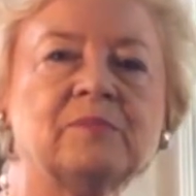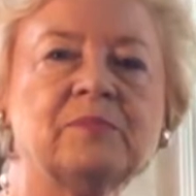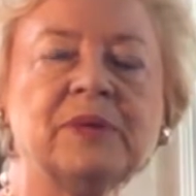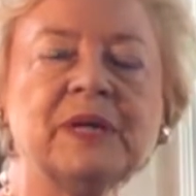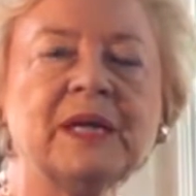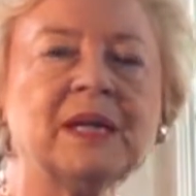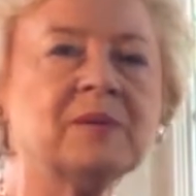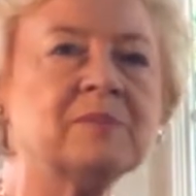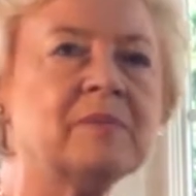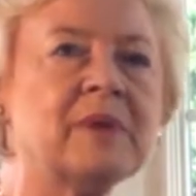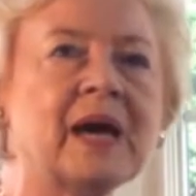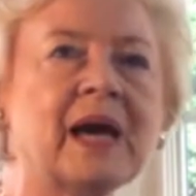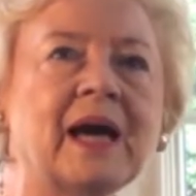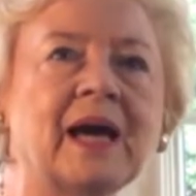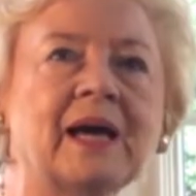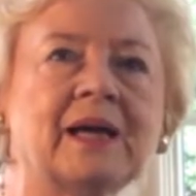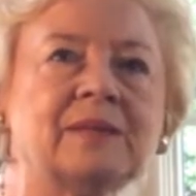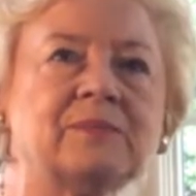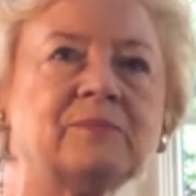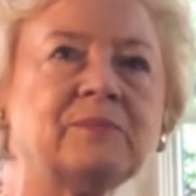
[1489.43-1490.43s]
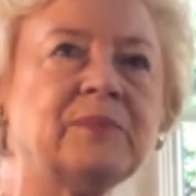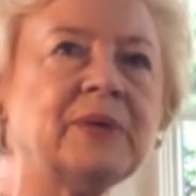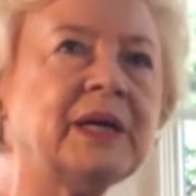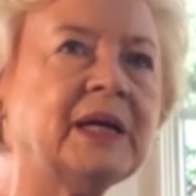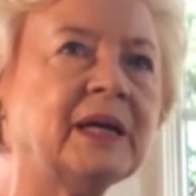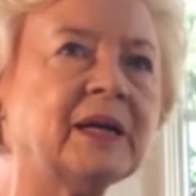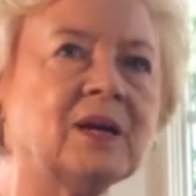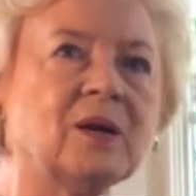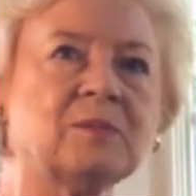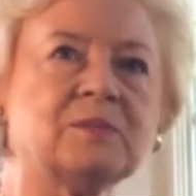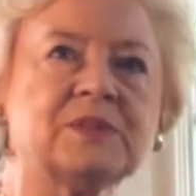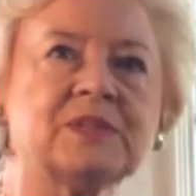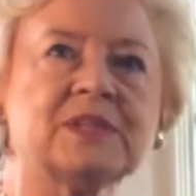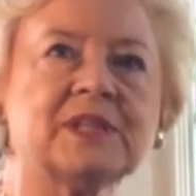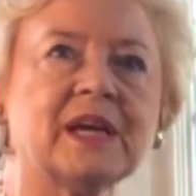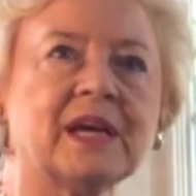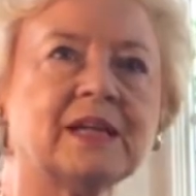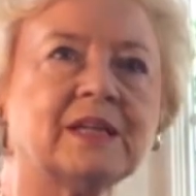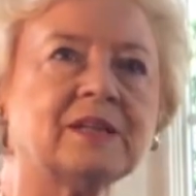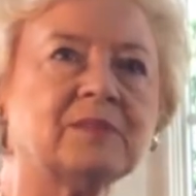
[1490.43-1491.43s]
being mad, being
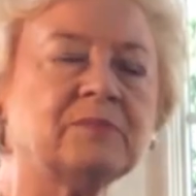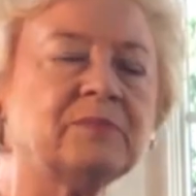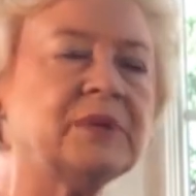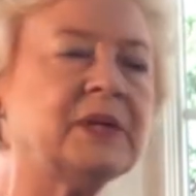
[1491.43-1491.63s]
upset,